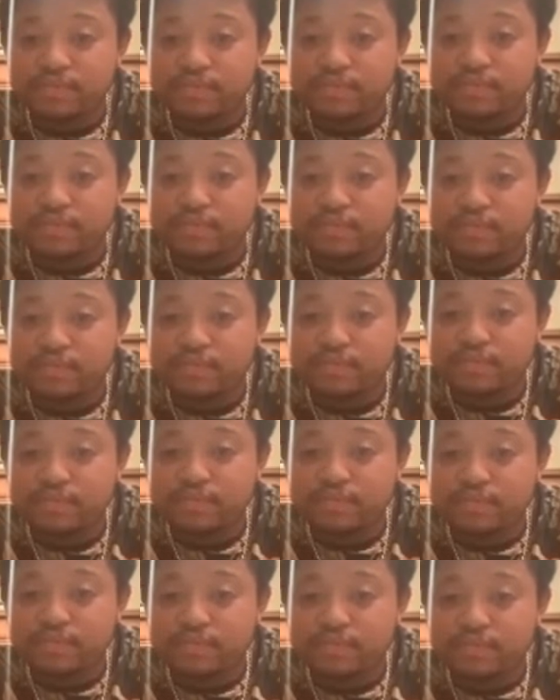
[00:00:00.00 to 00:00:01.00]

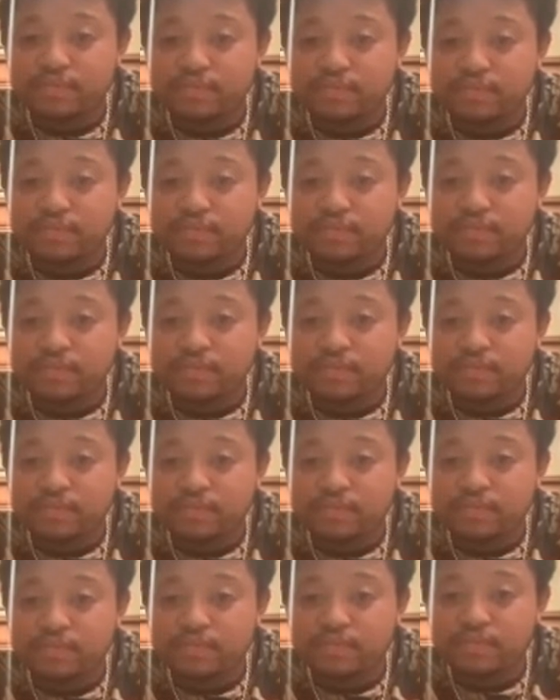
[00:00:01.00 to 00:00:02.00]

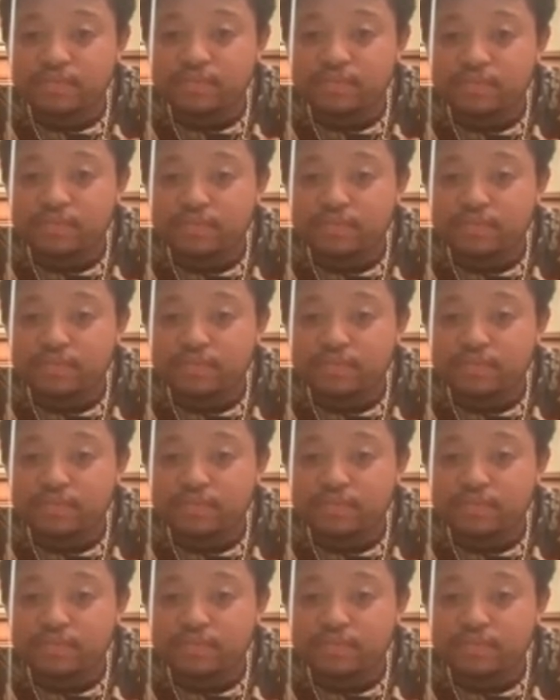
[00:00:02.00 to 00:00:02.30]
No words are spoken by the person on screen.